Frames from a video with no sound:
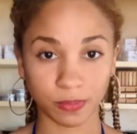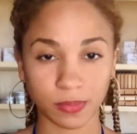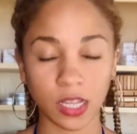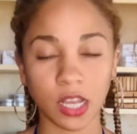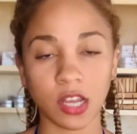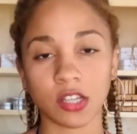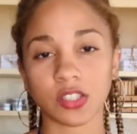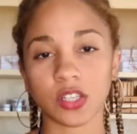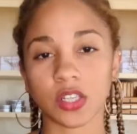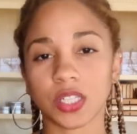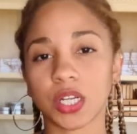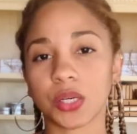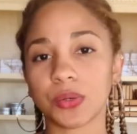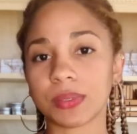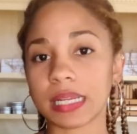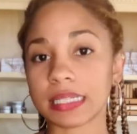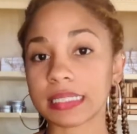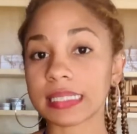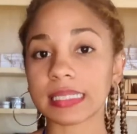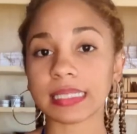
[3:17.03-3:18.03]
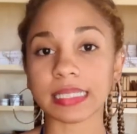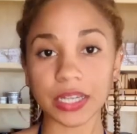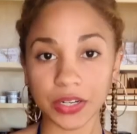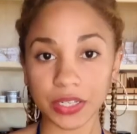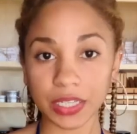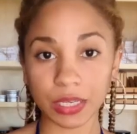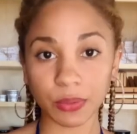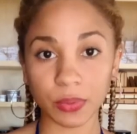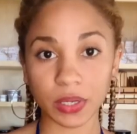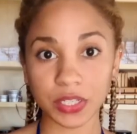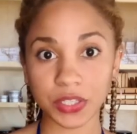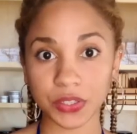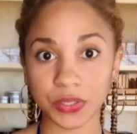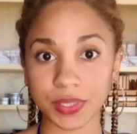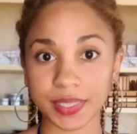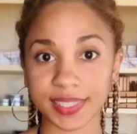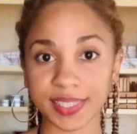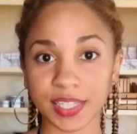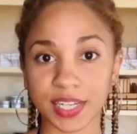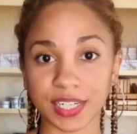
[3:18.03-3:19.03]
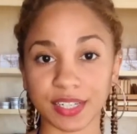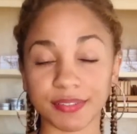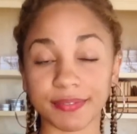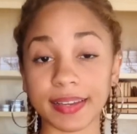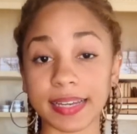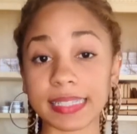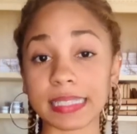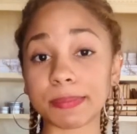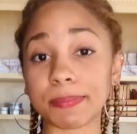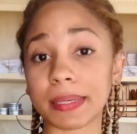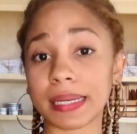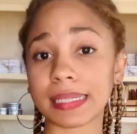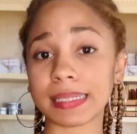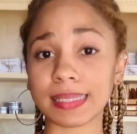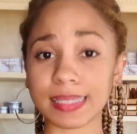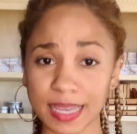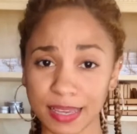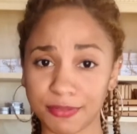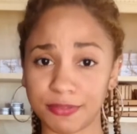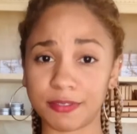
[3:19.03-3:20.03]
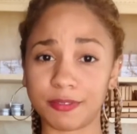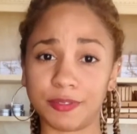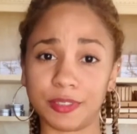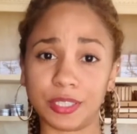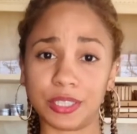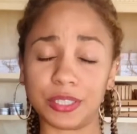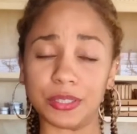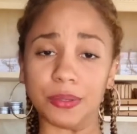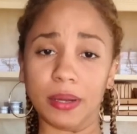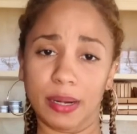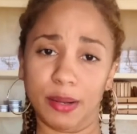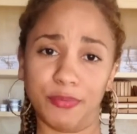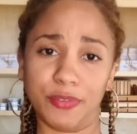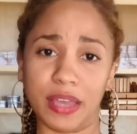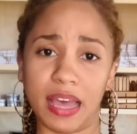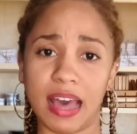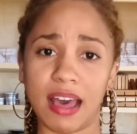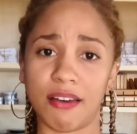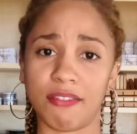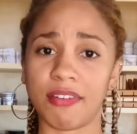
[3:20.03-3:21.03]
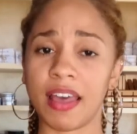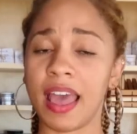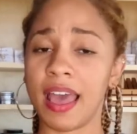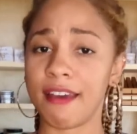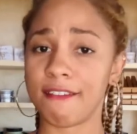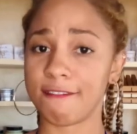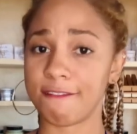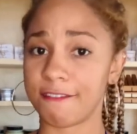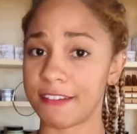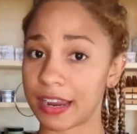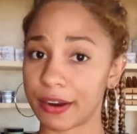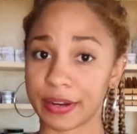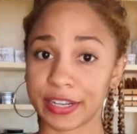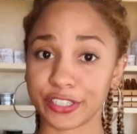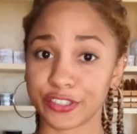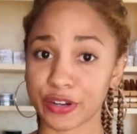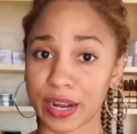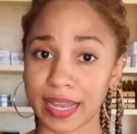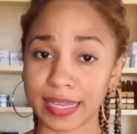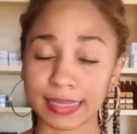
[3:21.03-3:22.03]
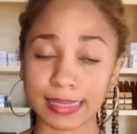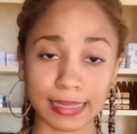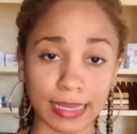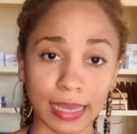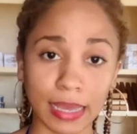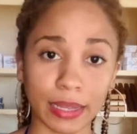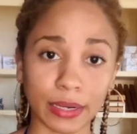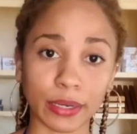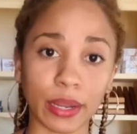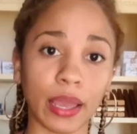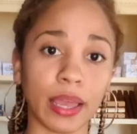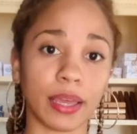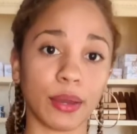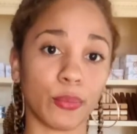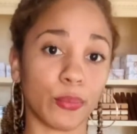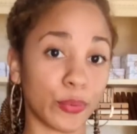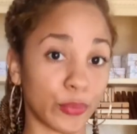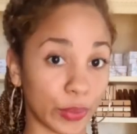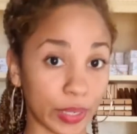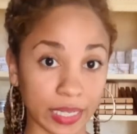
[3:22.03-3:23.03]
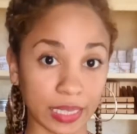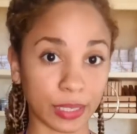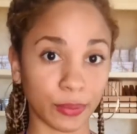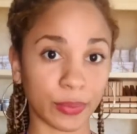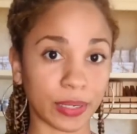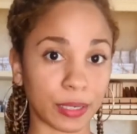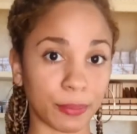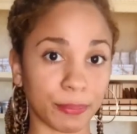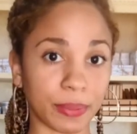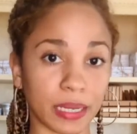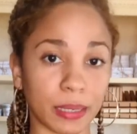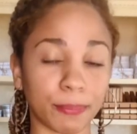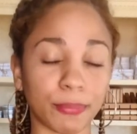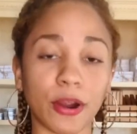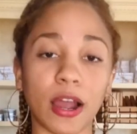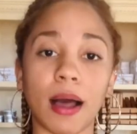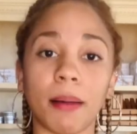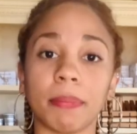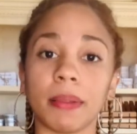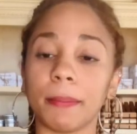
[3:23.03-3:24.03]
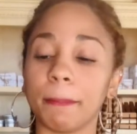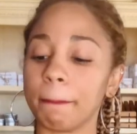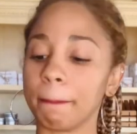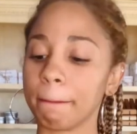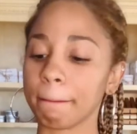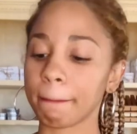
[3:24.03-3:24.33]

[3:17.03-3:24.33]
So you don't necessarily want to use this on your face, but it's safe if you do. And if you have very dry skin, it really wouldn't be a problem.